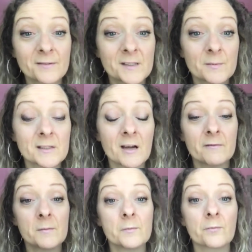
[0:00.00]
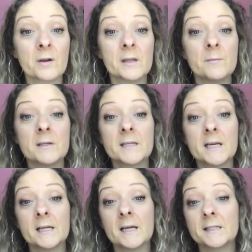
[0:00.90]
It's been tough. I'm really busy,
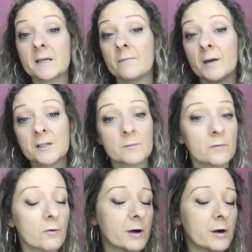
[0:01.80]
and as I've mentioned before,